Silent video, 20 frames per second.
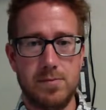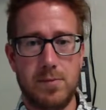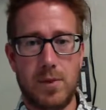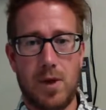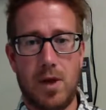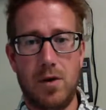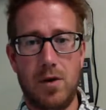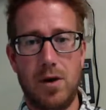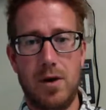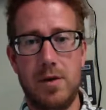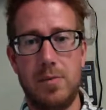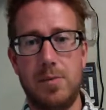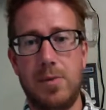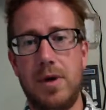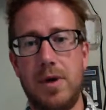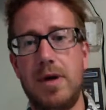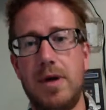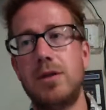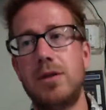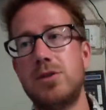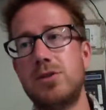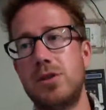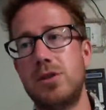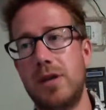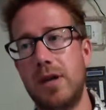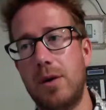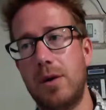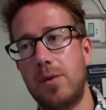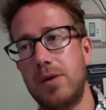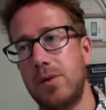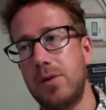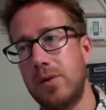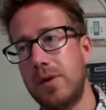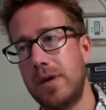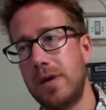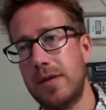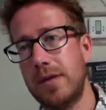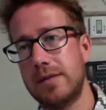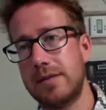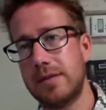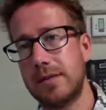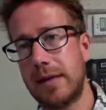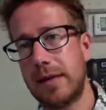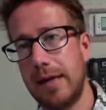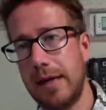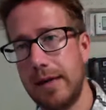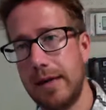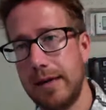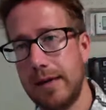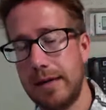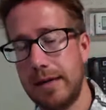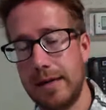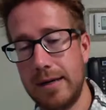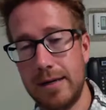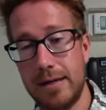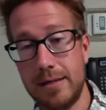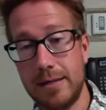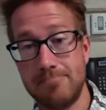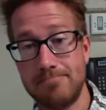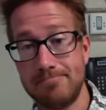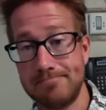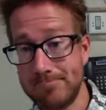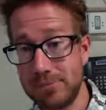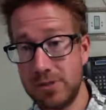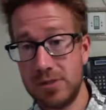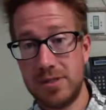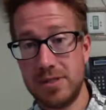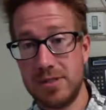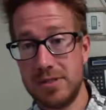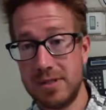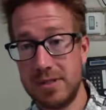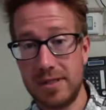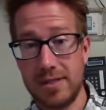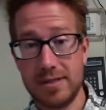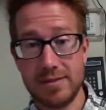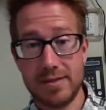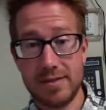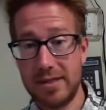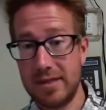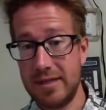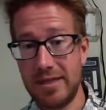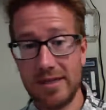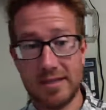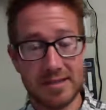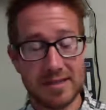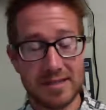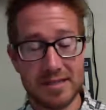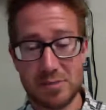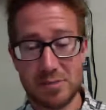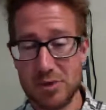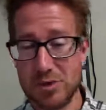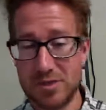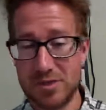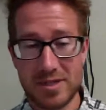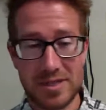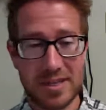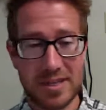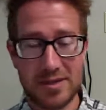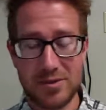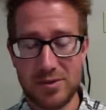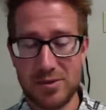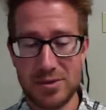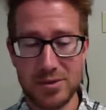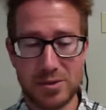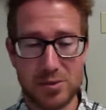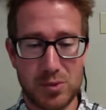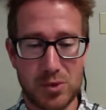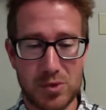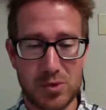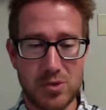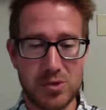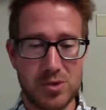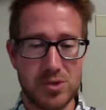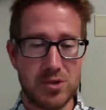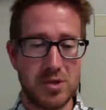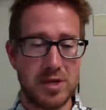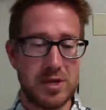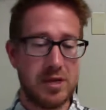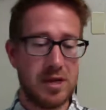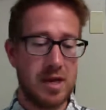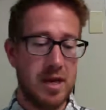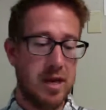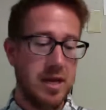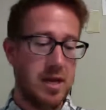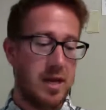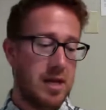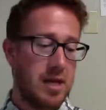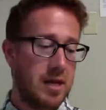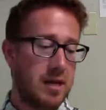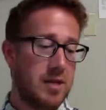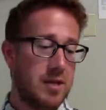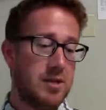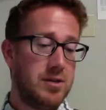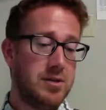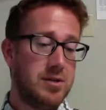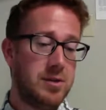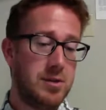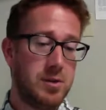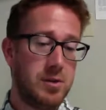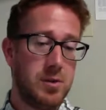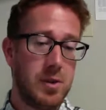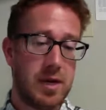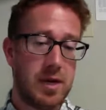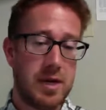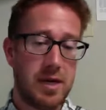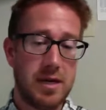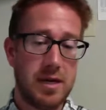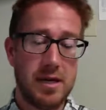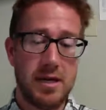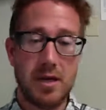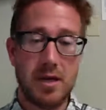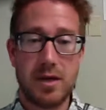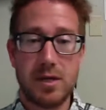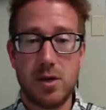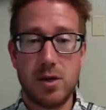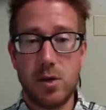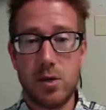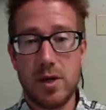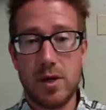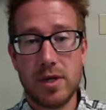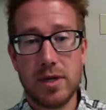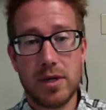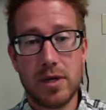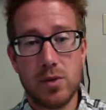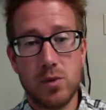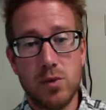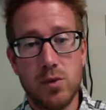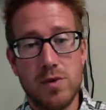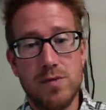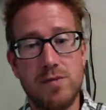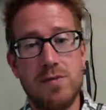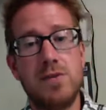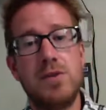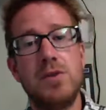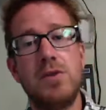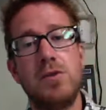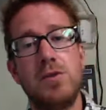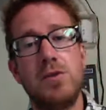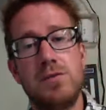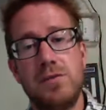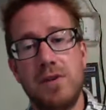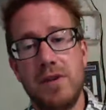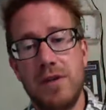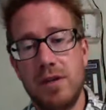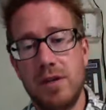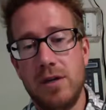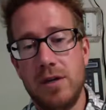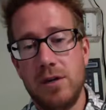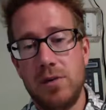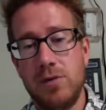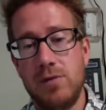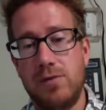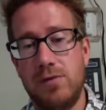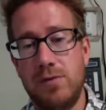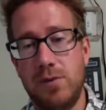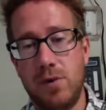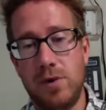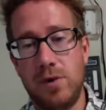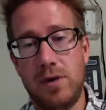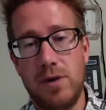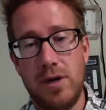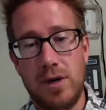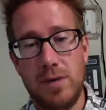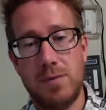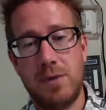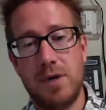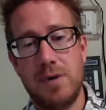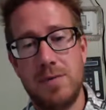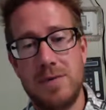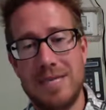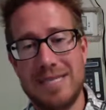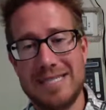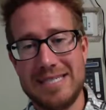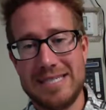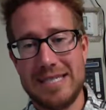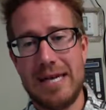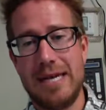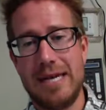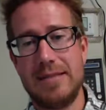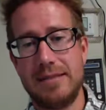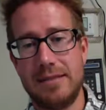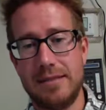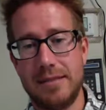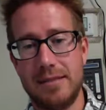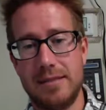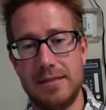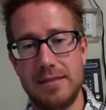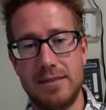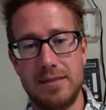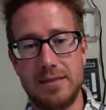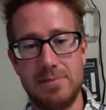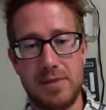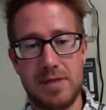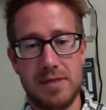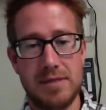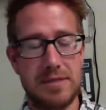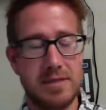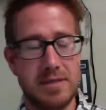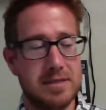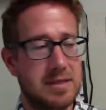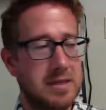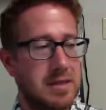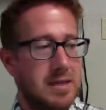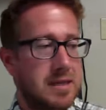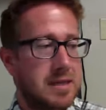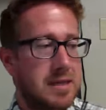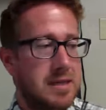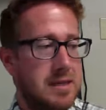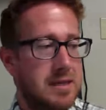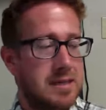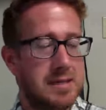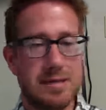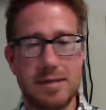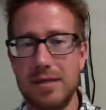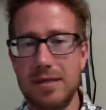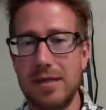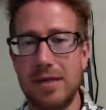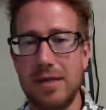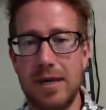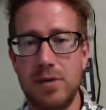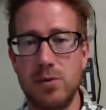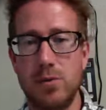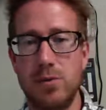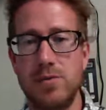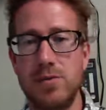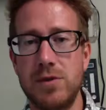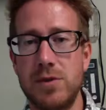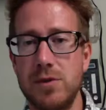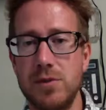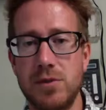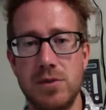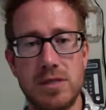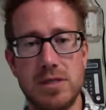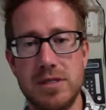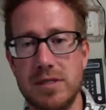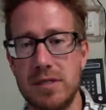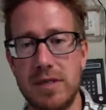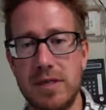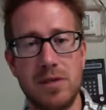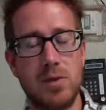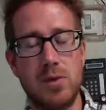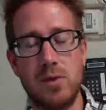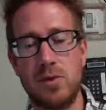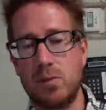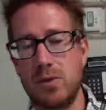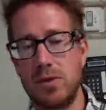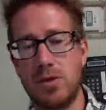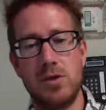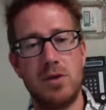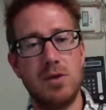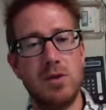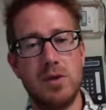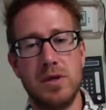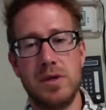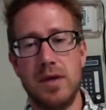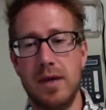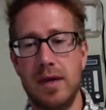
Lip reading: All right, biology, how we doing, guys? Good to see you again as much as I can through this computer screen. Gonna do a quick review video for your upcoming test. This is basically like a study guide review, just like we've been doing